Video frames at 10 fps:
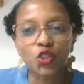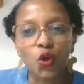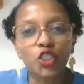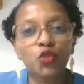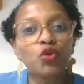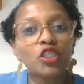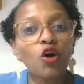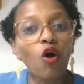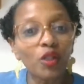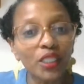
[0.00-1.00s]
So it will
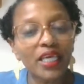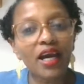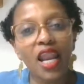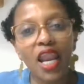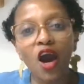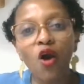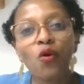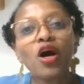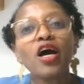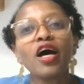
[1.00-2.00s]
only
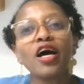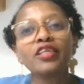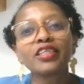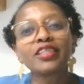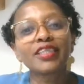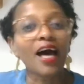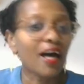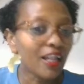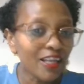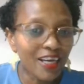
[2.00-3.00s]
allow the
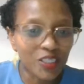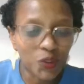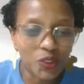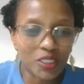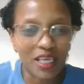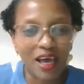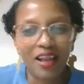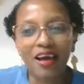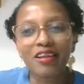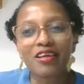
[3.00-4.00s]
Sahelians or the
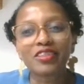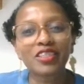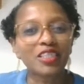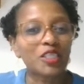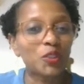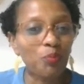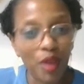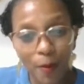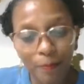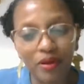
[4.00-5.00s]
Sahel Alliance states
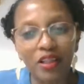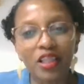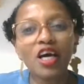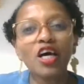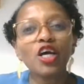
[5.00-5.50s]
people